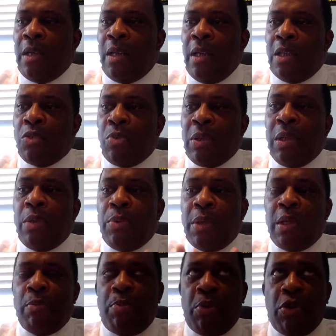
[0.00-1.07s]
and it's really,
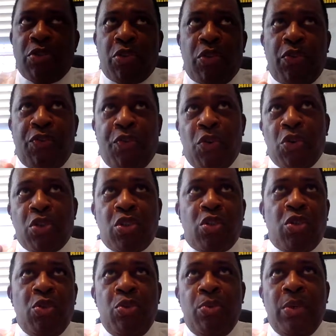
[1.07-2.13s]
really important. So the first
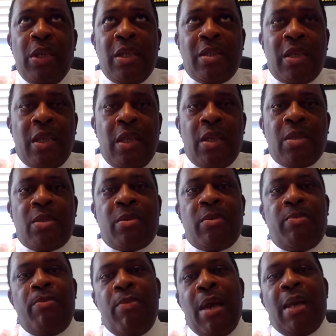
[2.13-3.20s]
2 weeks is
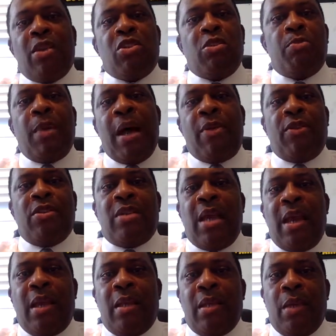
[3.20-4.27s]
managed by the
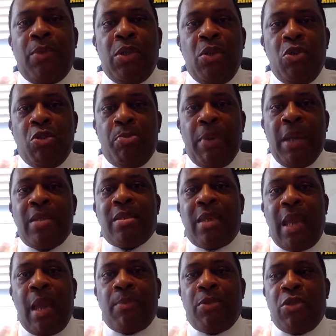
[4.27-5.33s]
day. Now we use
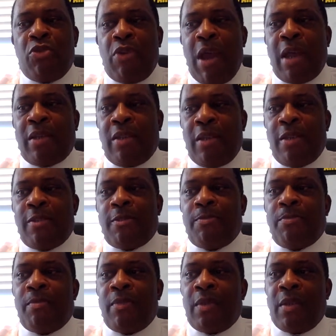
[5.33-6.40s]
Basecamp to track this.
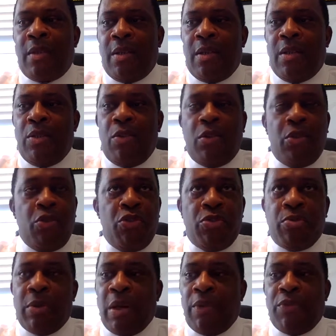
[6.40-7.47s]
You can
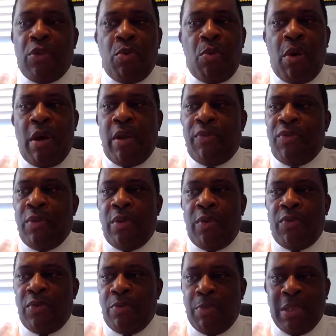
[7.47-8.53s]
use whatever you want
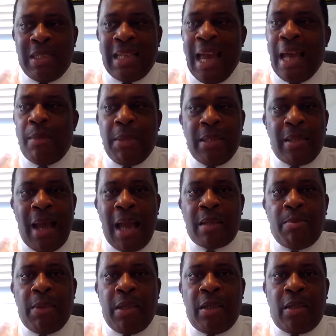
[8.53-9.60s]
but it's got to be
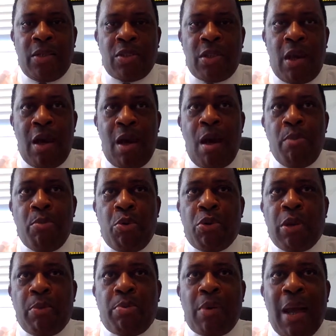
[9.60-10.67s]
documented because the
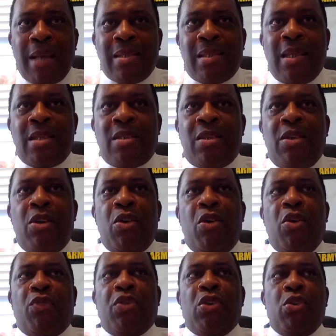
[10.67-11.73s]
onboarding process
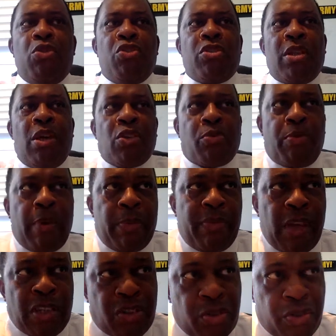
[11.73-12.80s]
for new sales
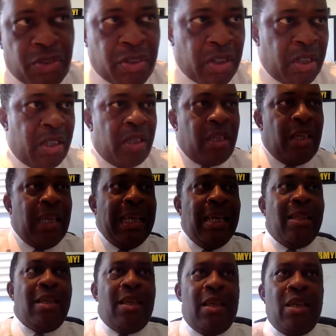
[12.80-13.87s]
professionals
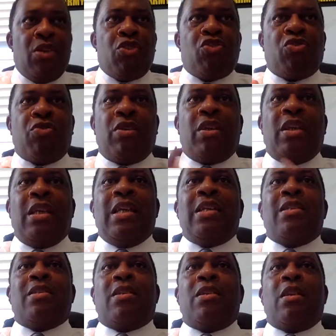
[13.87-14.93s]
in the industry
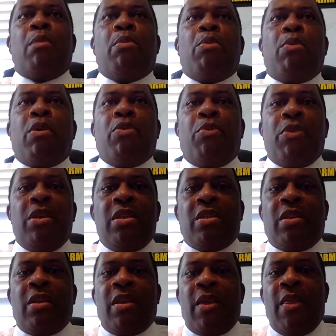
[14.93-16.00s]
is the number one
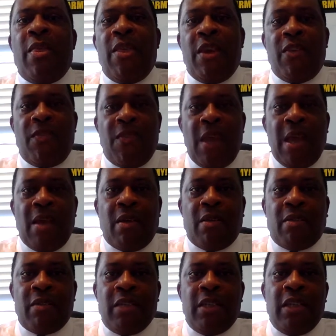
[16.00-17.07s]
reason they fail
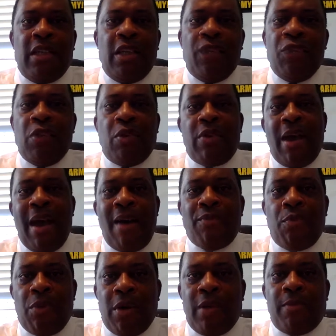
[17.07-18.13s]
if you don't
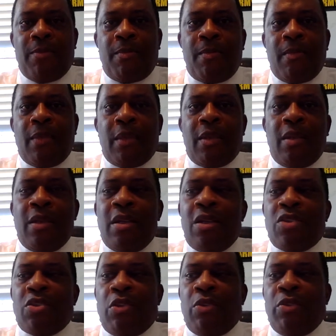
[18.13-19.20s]
have one.
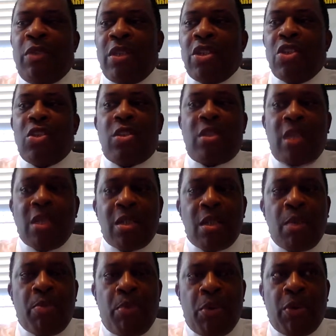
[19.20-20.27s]
So this is such
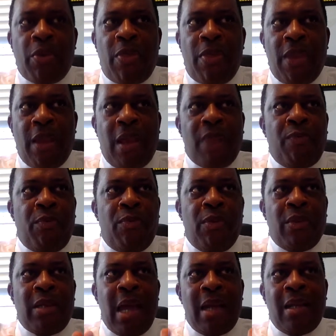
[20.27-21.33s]
an important thing. I've
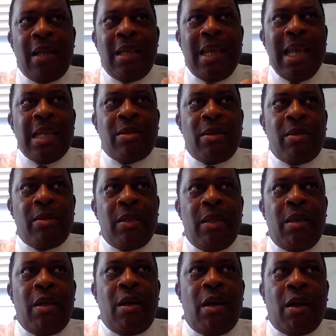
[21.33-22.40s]
had an engagement
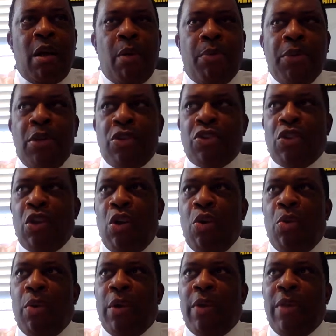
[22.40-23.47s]
a couple years
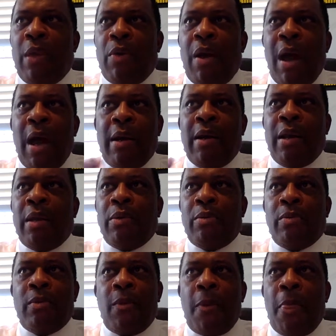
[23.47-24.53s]
ago where they were hiring
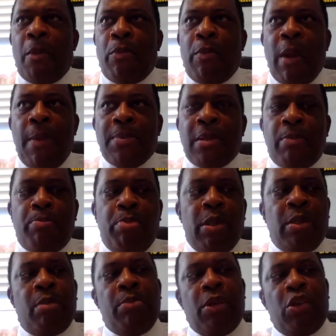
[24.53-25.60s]
reps and
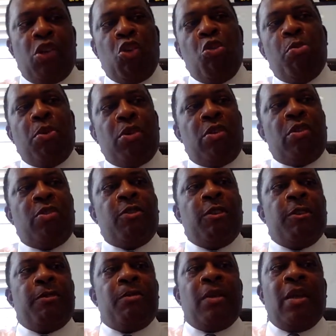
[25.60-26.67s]
putting them in a cubicle
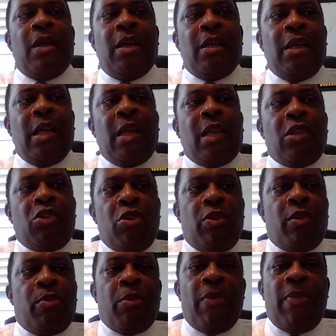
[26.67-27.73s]
and getting to them